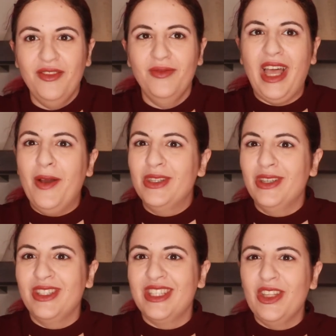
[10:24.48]
I was
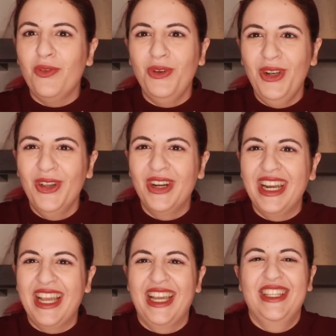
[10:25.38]
going to say the full look
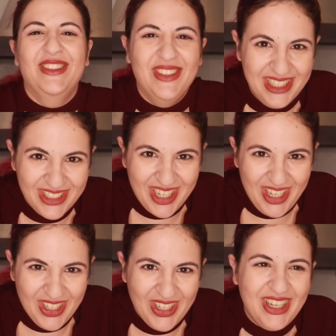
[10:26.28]
like I do in
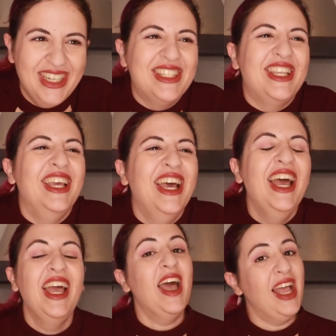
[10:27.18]
try-on hauls.
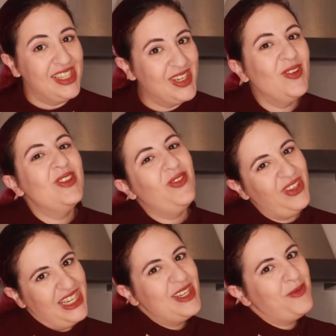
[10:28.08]
I'll show you the
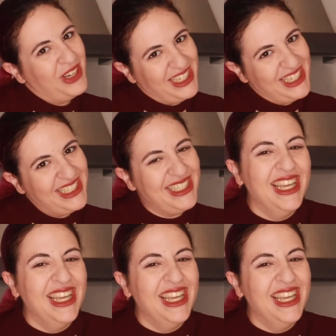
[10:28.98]
finished product.